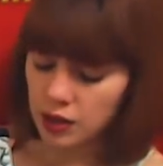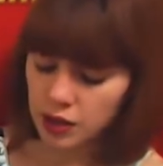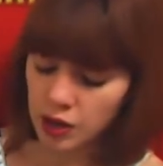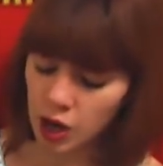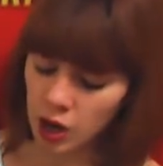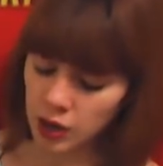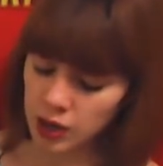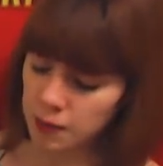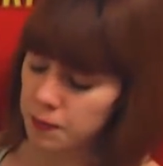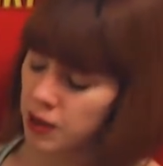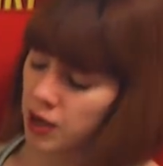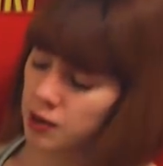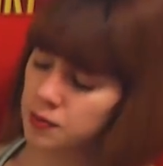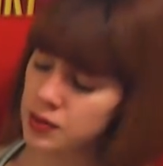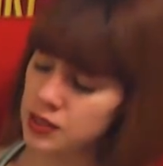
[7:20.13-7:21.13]
Nadia
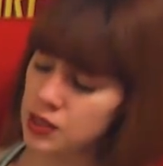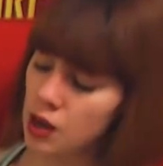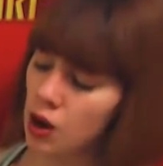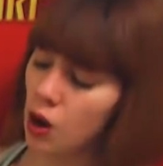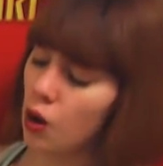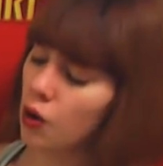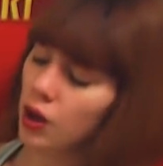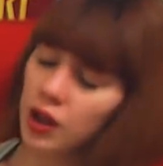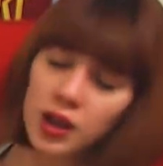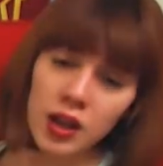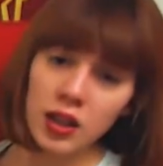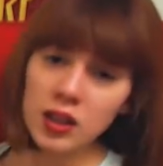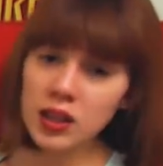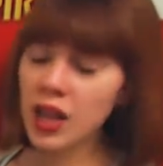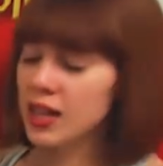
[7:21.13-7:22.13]
Pym. So
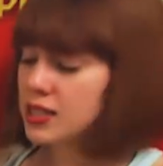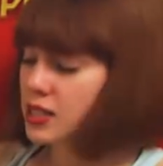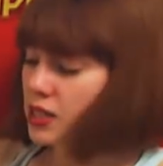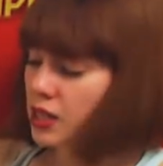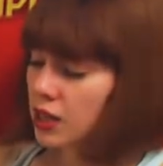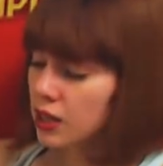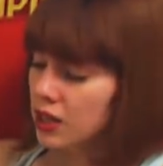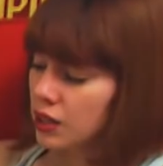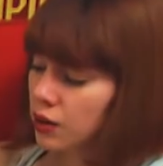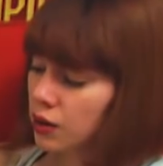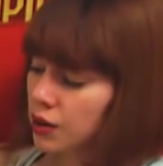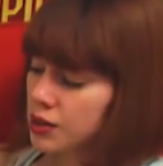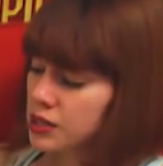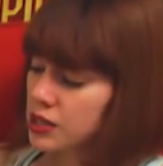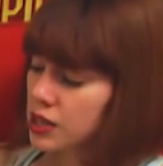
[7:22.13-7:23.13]
lots of young
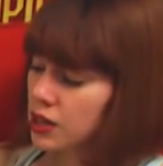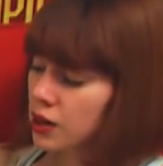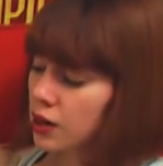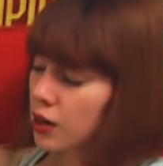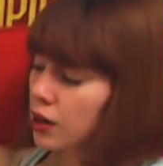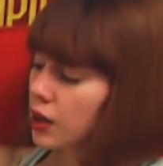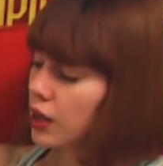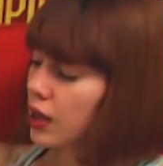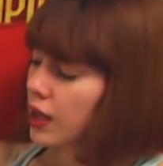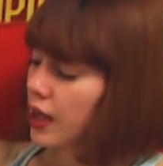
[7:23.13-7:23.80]
heroes here,